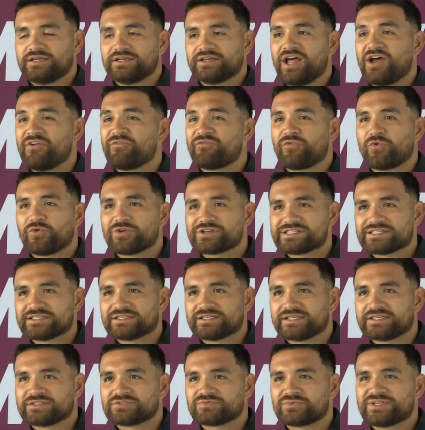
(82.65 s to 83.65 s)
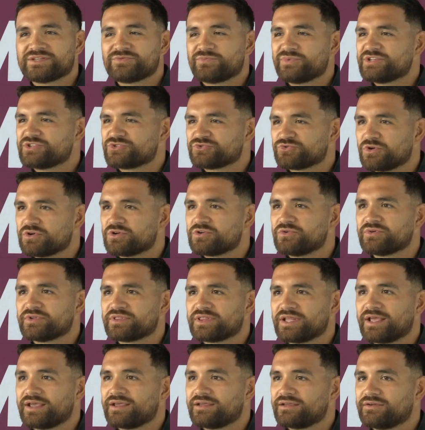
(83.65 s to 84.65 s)
not forcing things. We, we struggle with
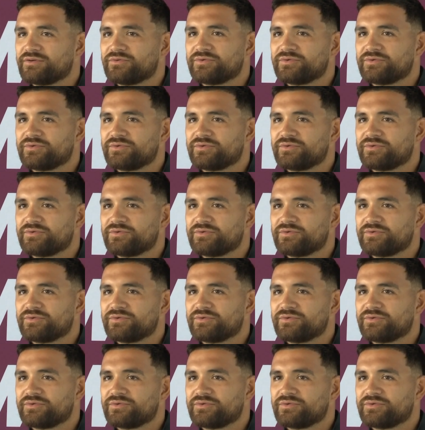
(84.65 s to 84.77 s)
that.